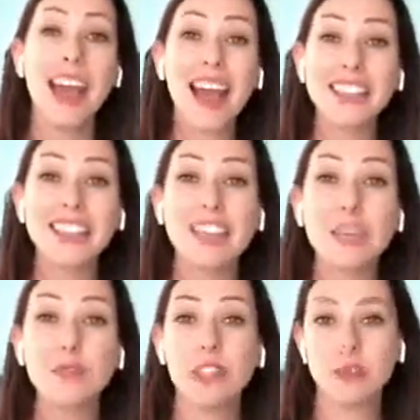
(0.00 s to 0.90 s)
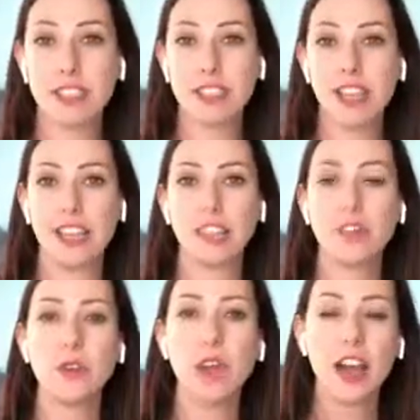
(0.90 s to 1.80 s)
And if this resonates,
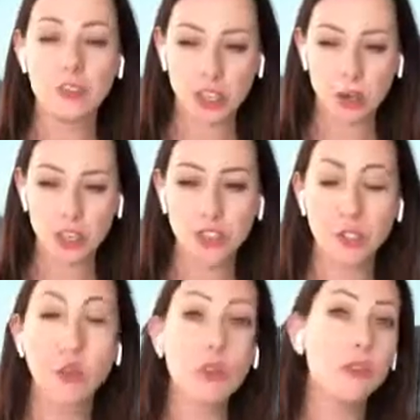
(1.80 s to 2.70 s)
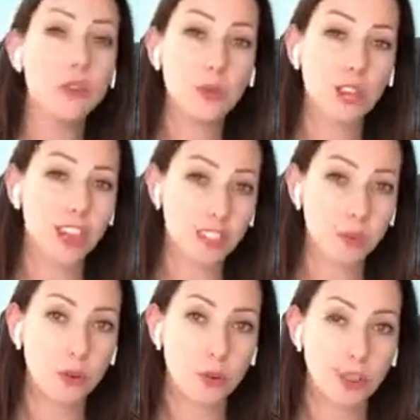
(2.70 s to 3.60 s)
if you have any questions, or if you would like
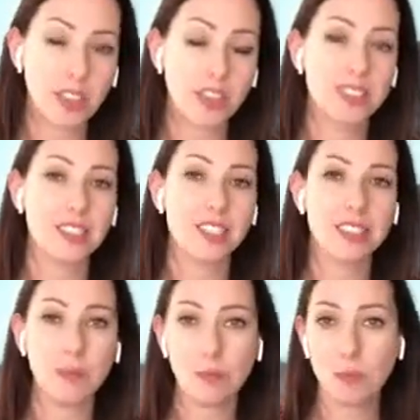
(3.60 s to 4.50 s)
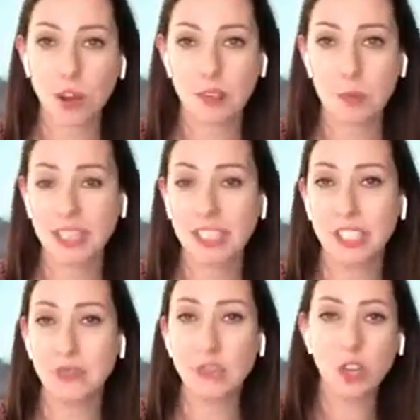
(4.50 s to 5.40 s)
support with this, send me a private message
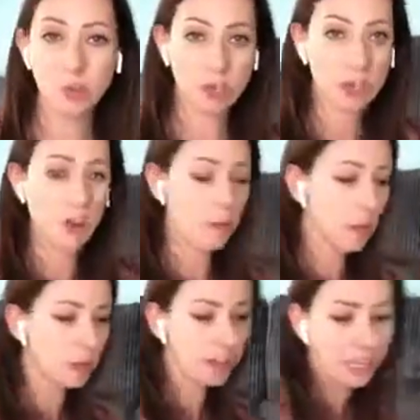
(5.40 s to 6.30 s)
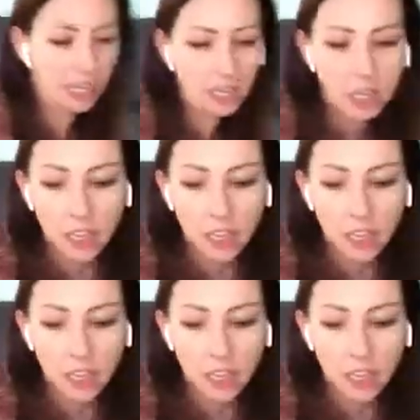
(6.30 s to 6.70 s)
if you don't want to share it publicly.